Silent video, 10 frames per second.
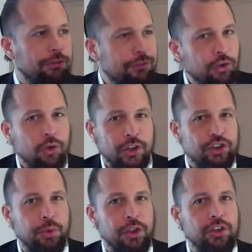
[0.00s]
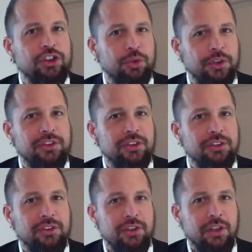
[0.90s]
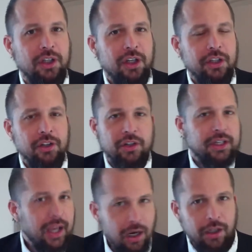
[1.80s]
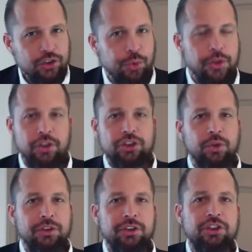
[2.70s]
foolish with your choices. You're careless with your choices.